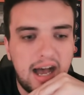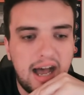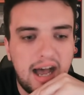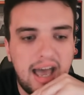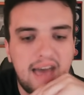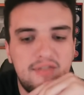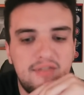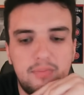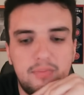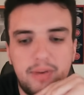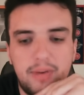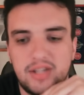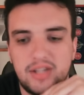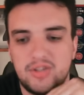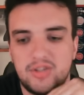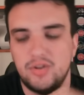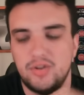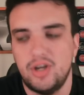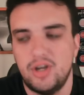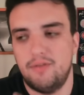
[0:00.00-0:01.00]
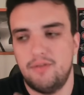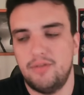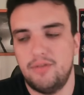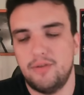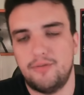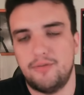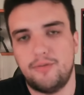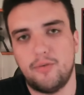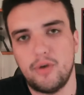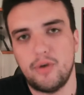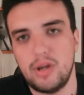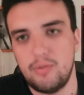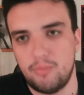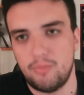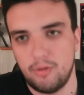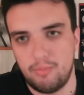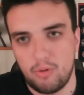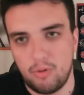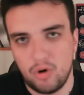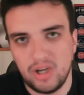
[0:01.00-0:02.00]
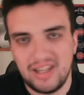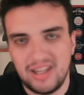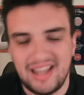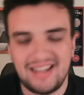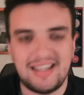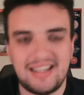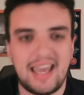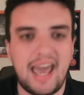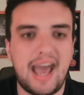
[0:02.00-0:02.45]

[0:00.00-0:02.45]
Evan Petzold of The Freep reported that the